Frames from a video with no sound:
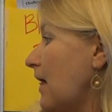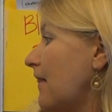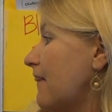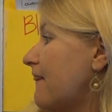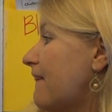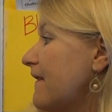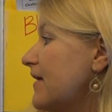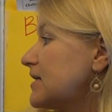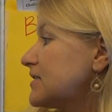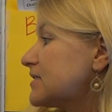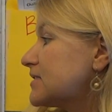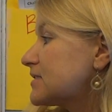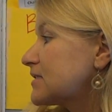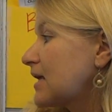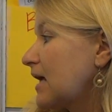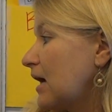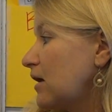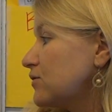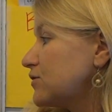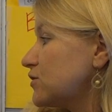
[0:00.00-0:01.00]
This
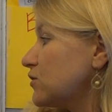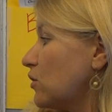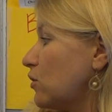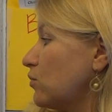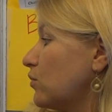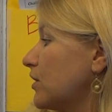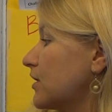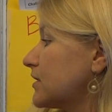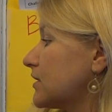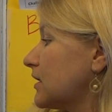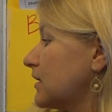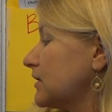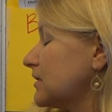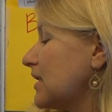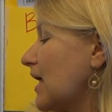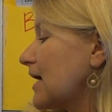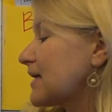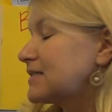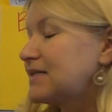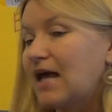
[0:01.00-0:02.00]
council would
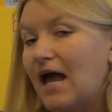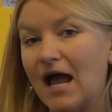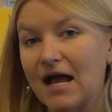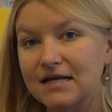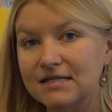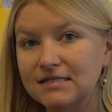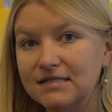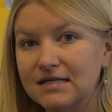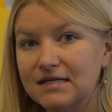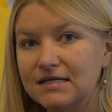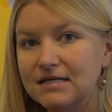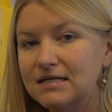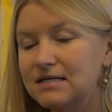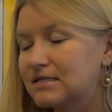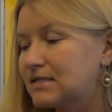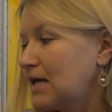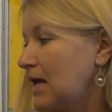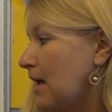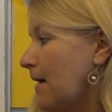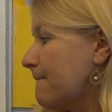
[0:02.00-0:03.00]
collect
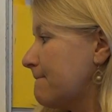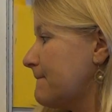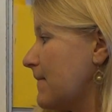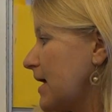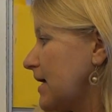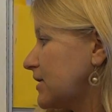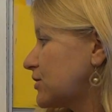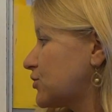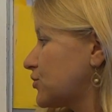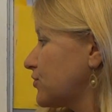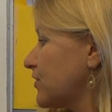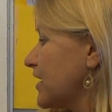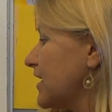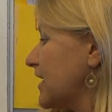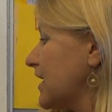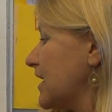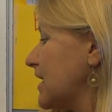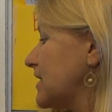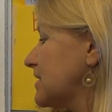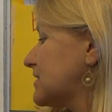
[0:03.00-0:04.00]
taxes, make
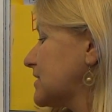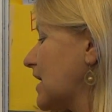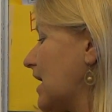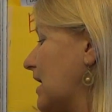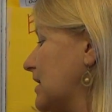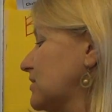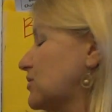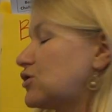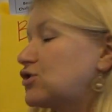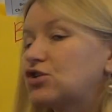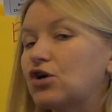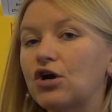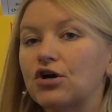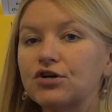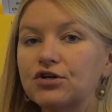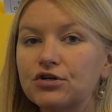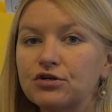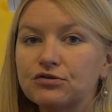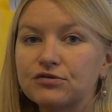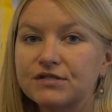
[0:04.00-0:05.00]
treaties, and
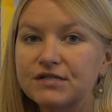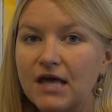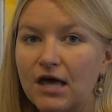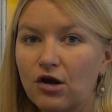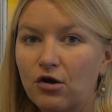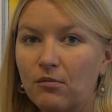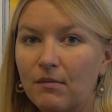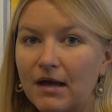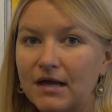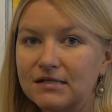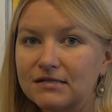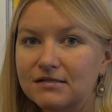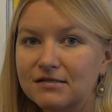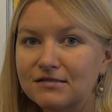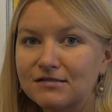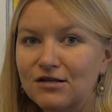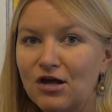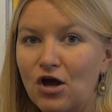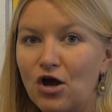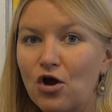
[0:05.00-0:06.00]
start new settlements.
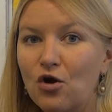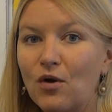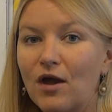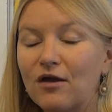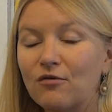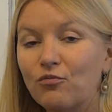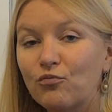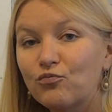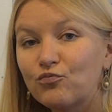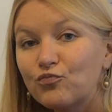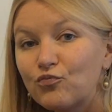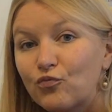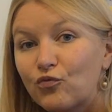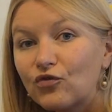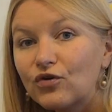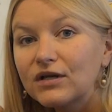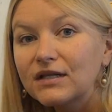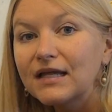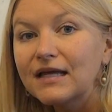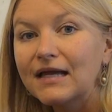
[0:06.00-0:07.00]
So it
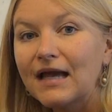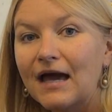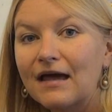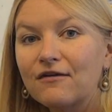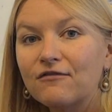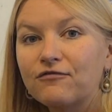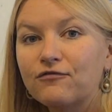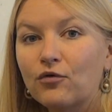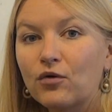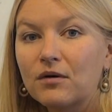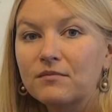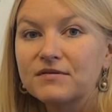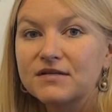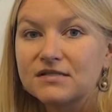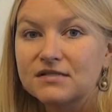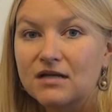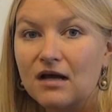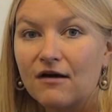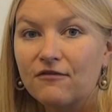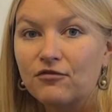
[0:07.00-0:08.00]
really kind of formed
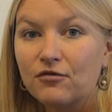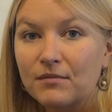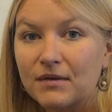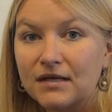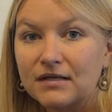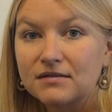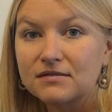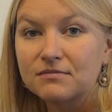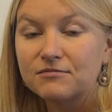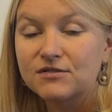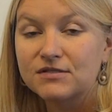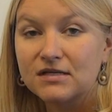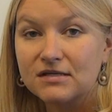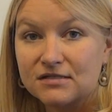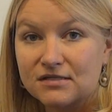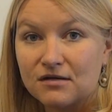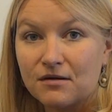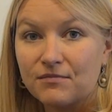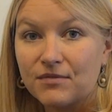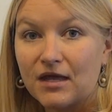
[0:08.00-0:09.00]
this government
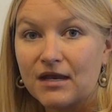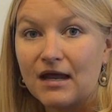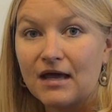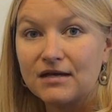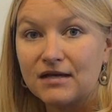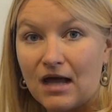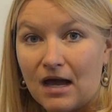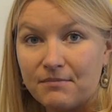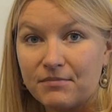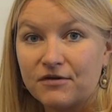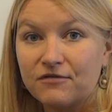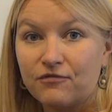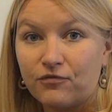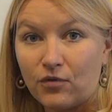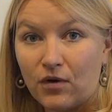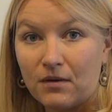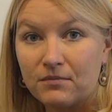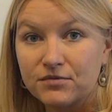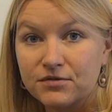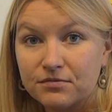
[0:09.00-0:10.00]
system that had not been
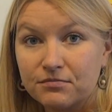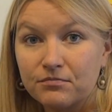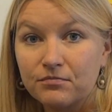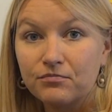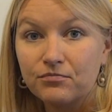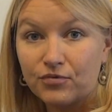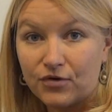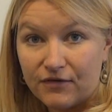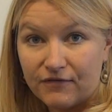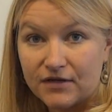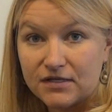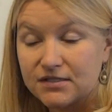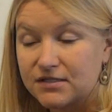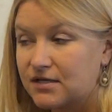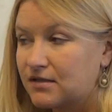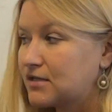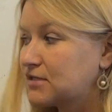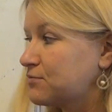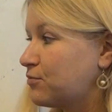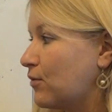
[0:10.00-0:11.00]
formed previous
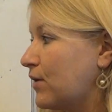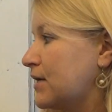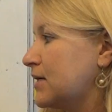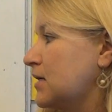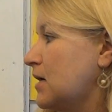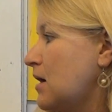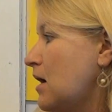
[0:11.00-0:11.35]
to this point.